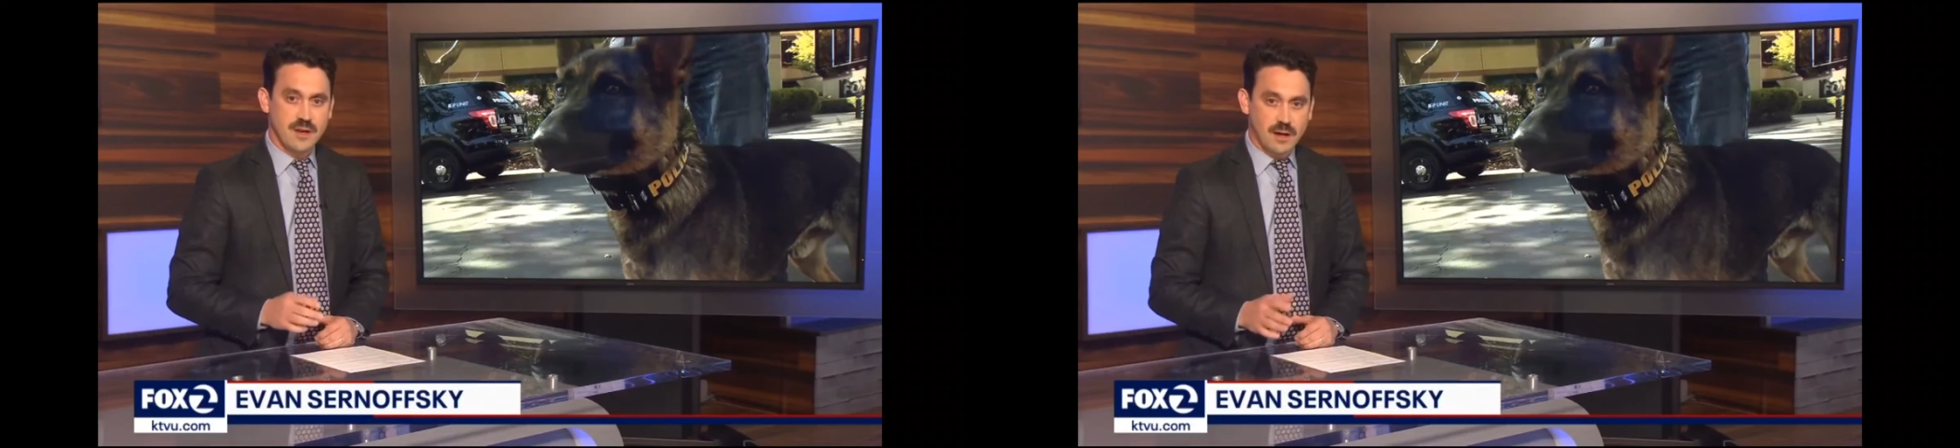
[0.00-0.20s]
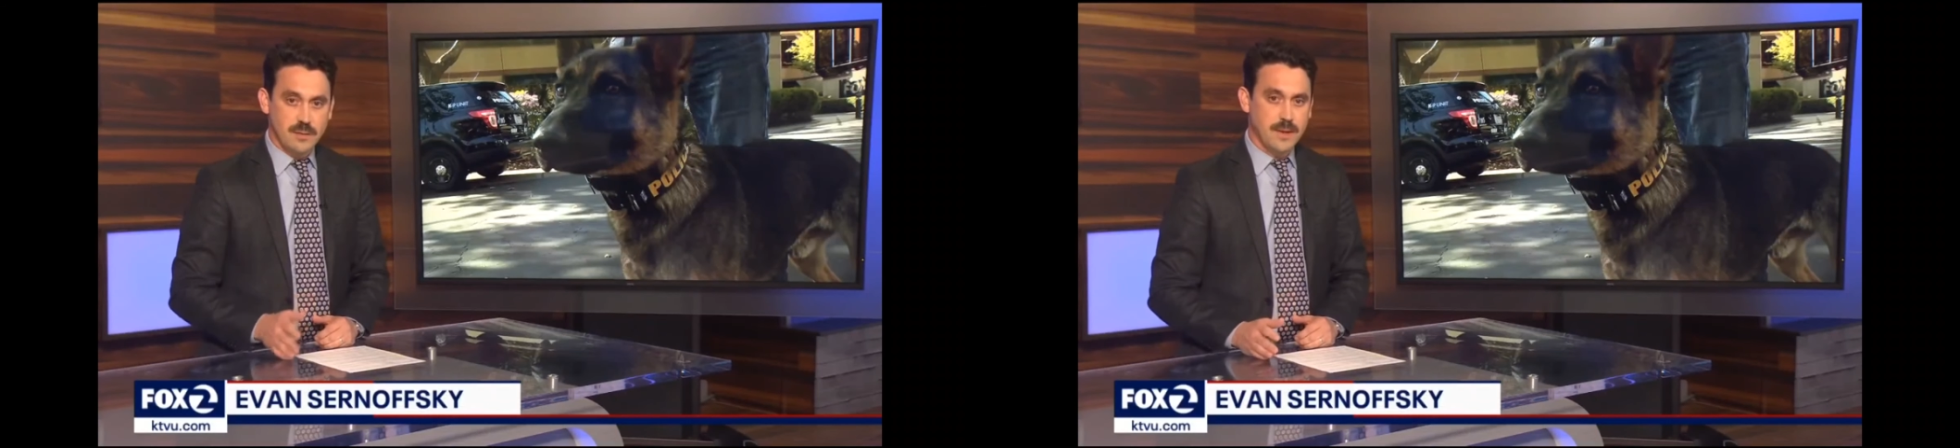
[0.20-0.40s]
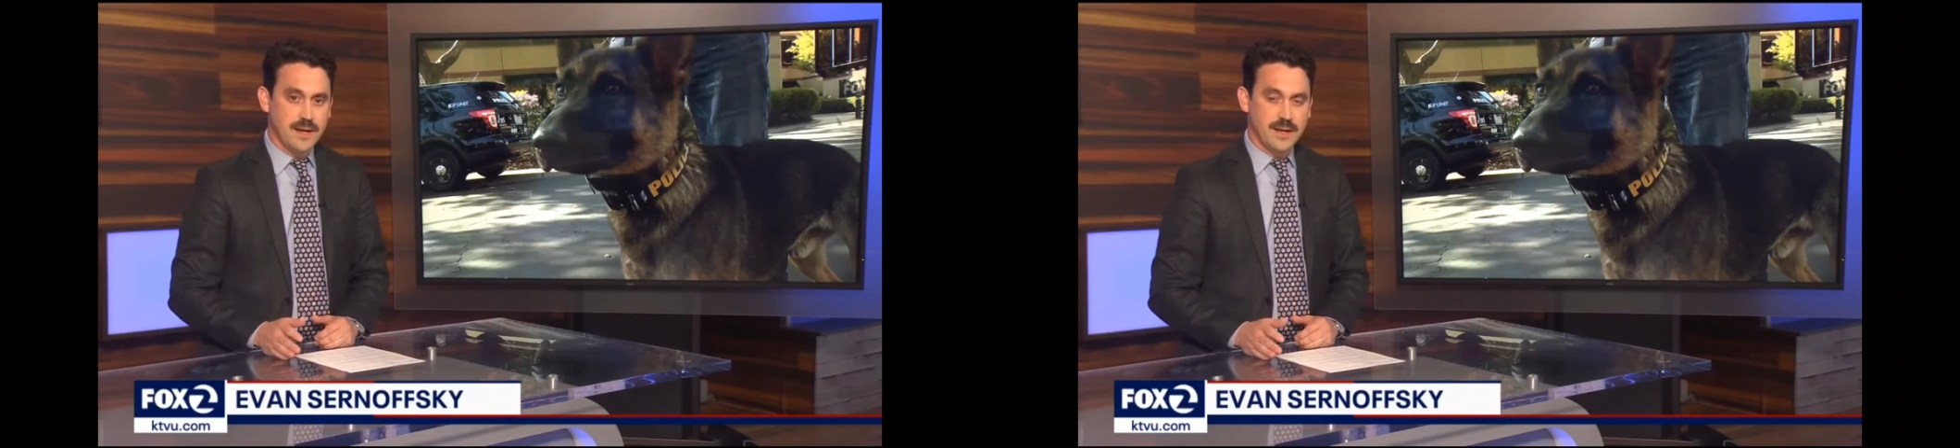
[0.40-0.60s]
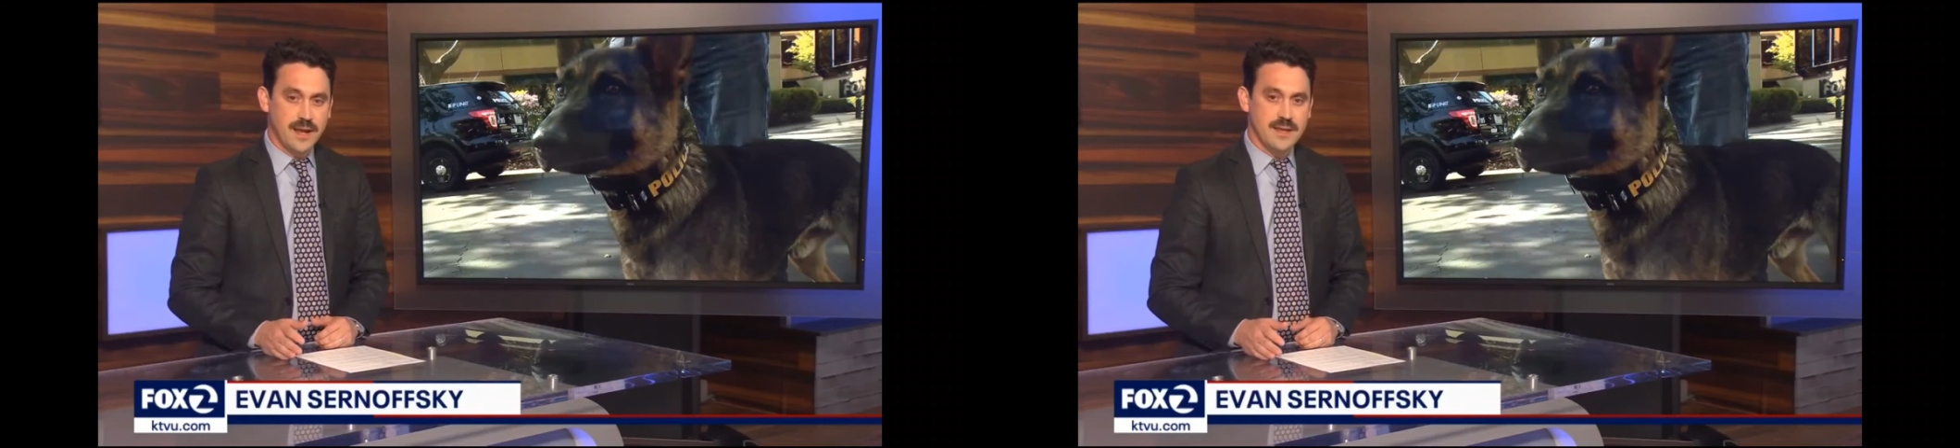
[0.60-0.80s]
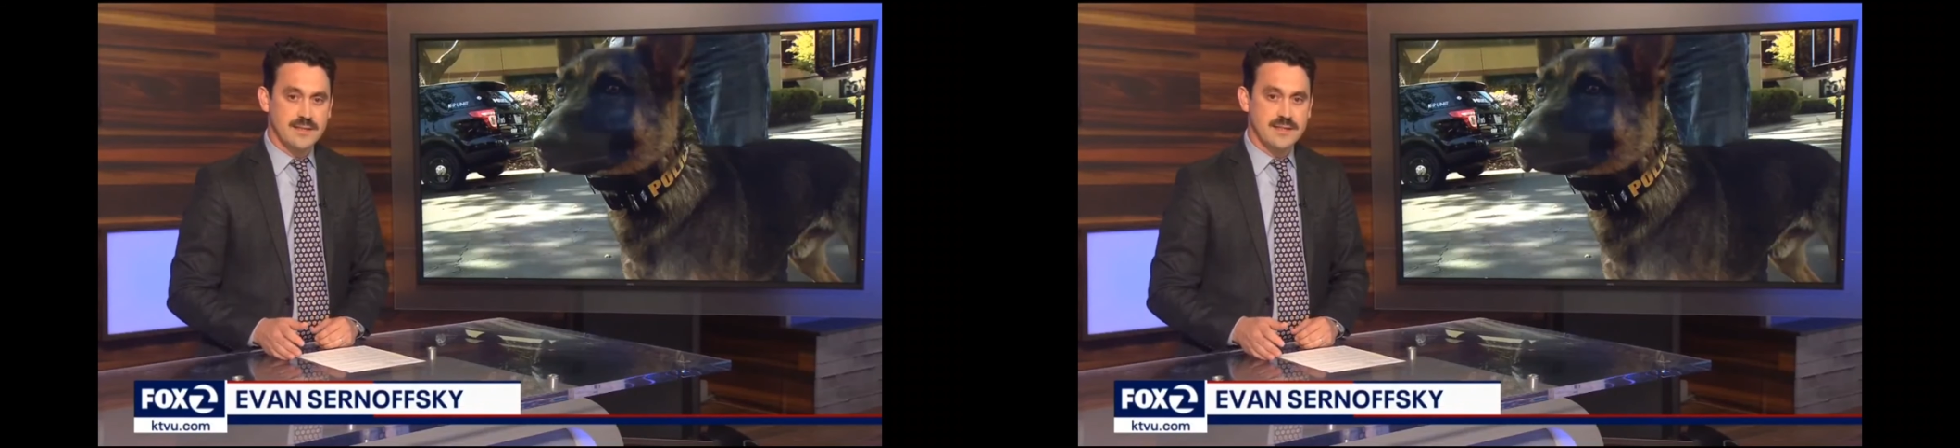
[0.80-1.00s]
dog
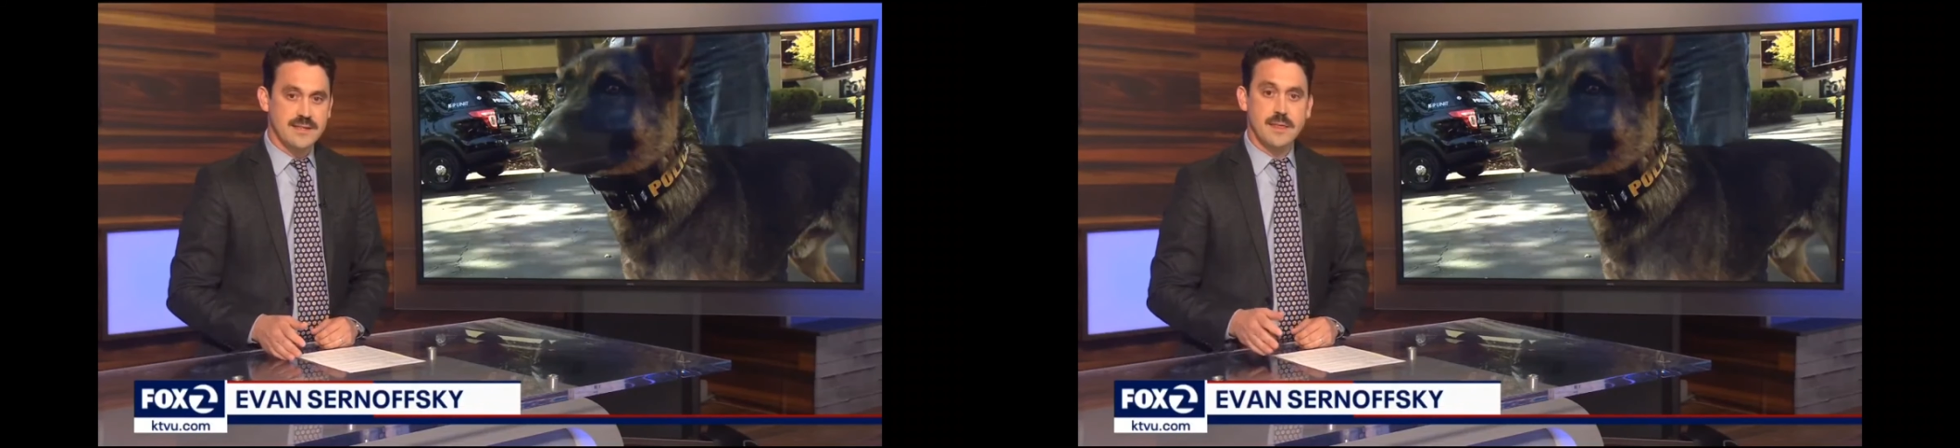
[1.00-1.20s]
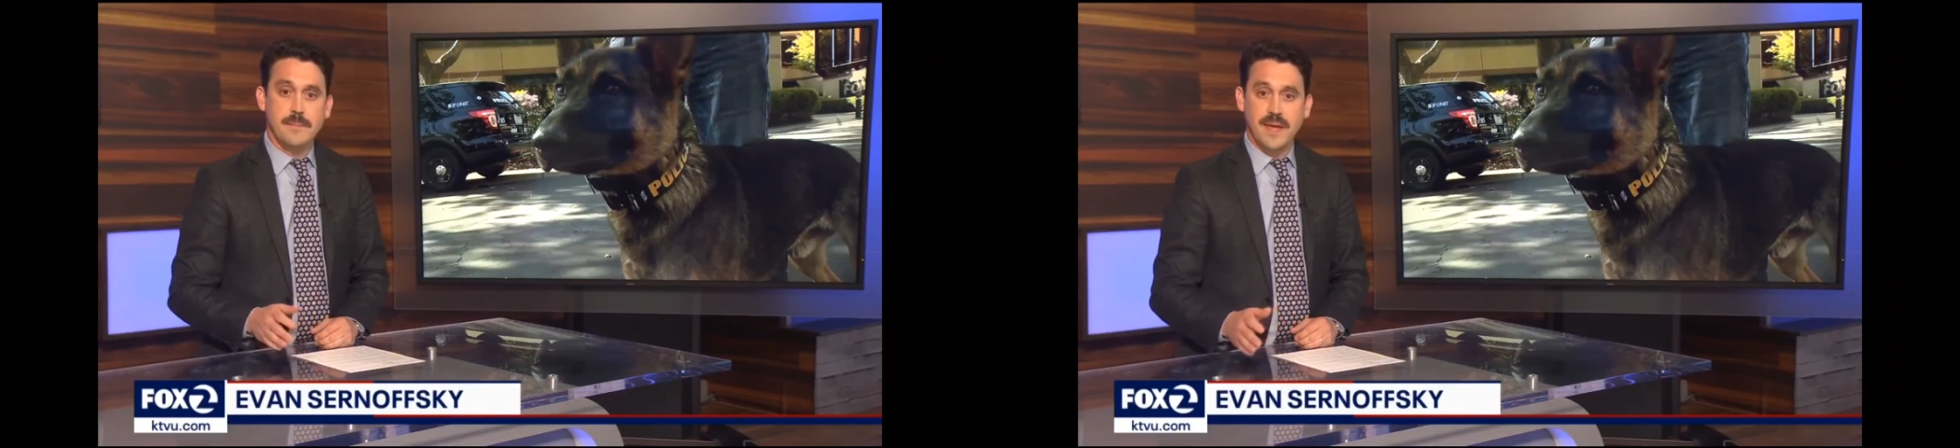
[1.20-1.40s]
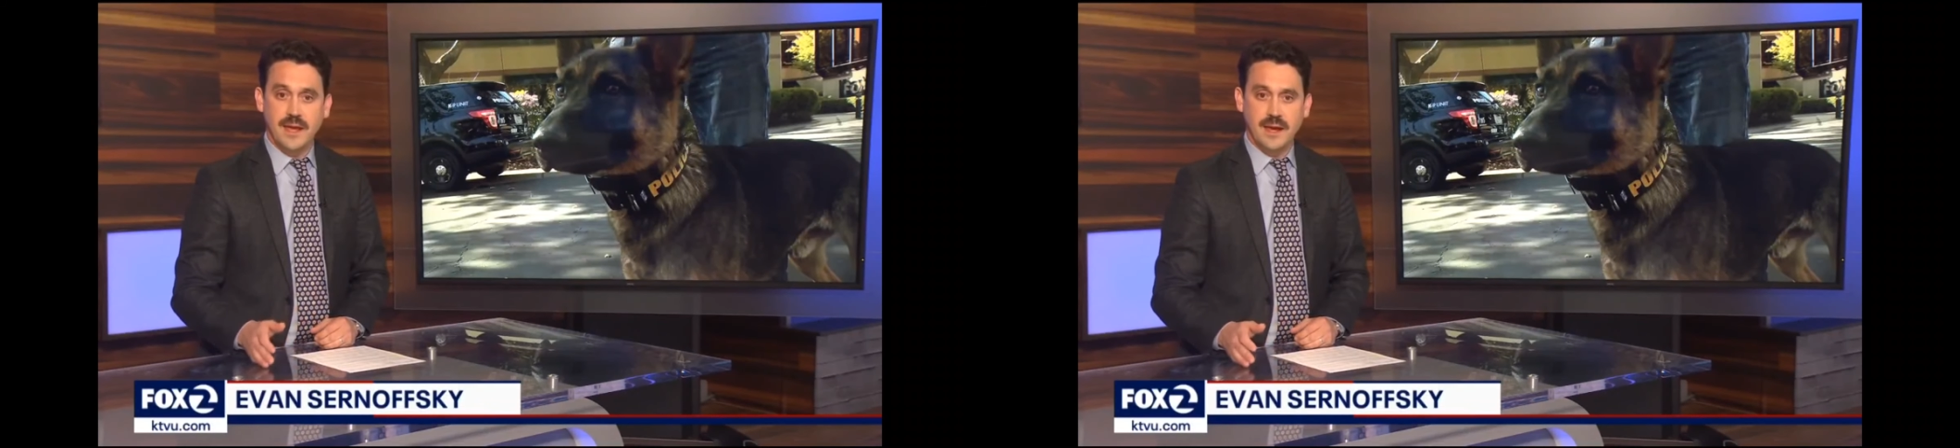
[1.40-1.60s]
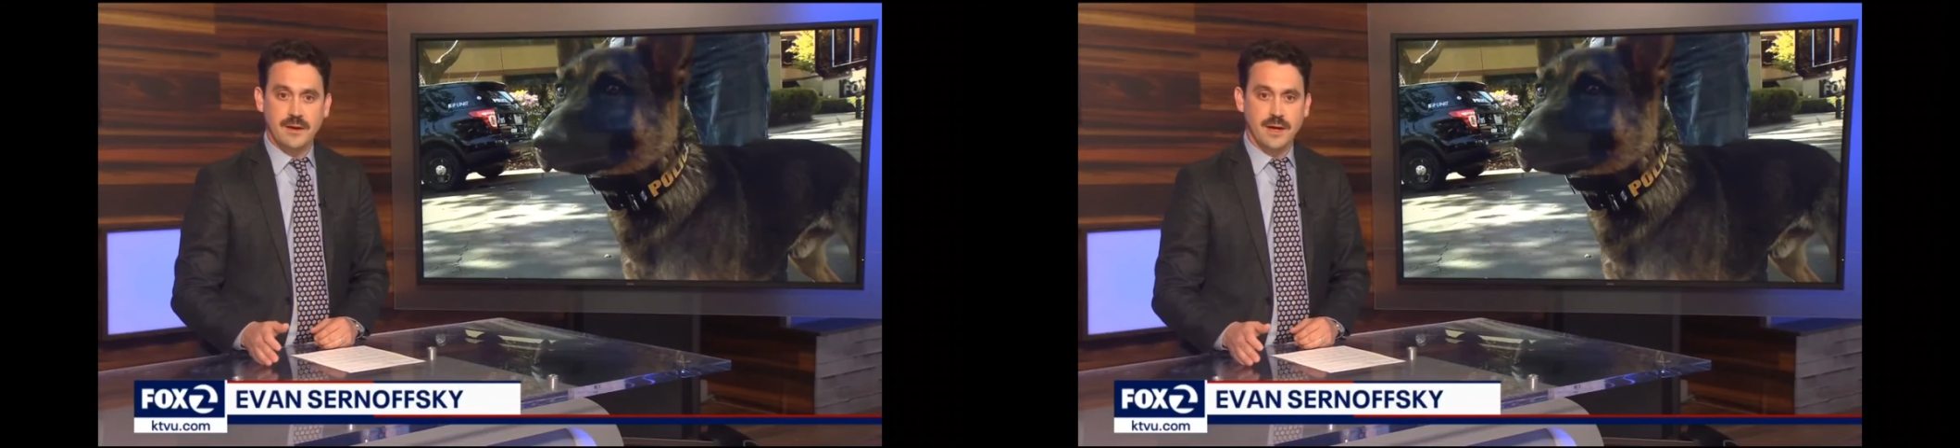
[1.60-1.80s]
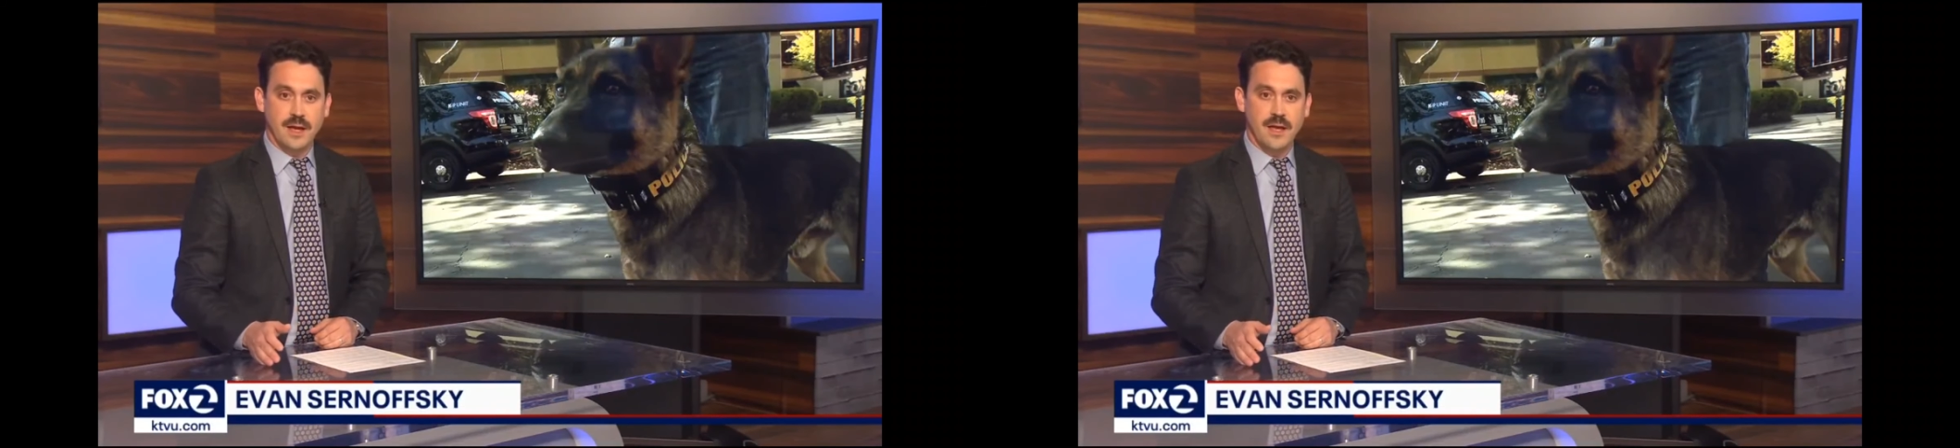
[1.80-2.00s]
bite cases in the Bay
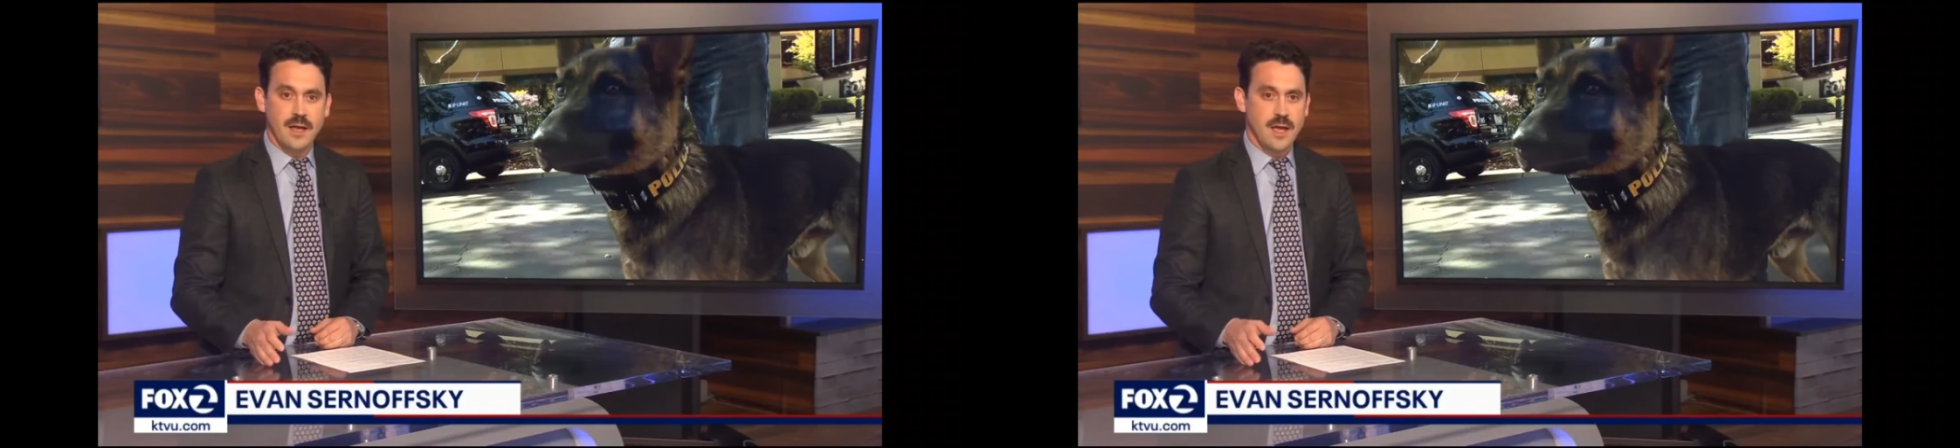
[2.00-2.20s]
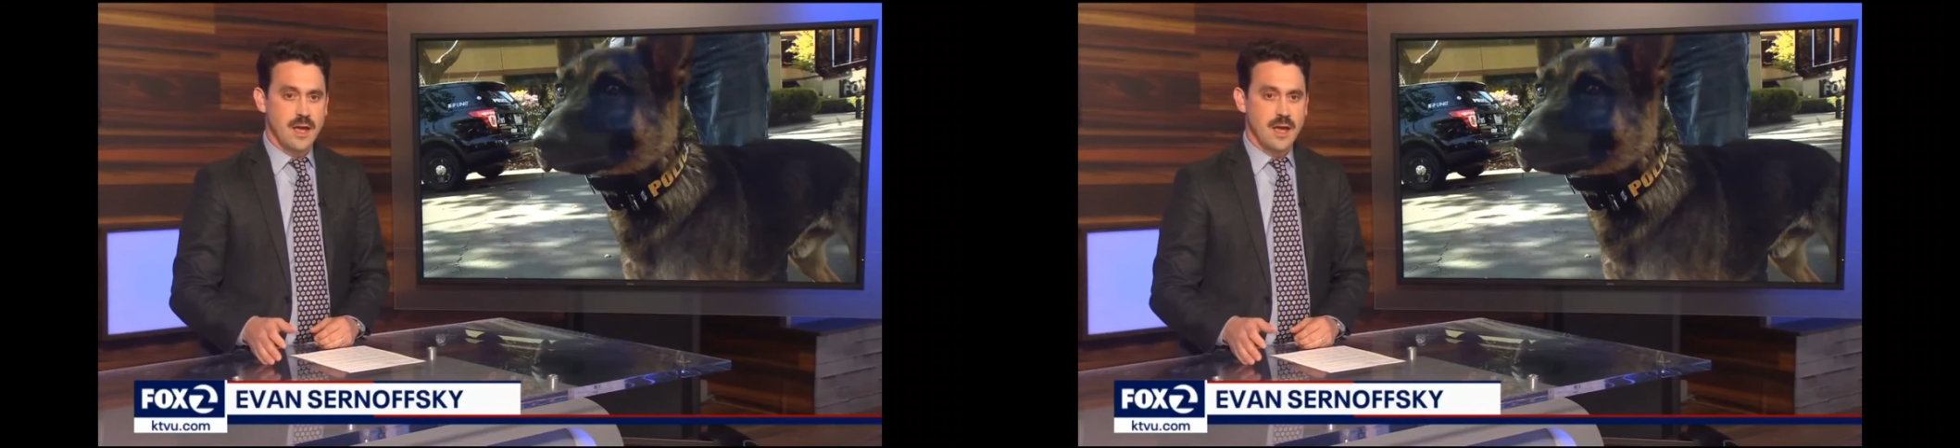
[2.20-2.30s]
Area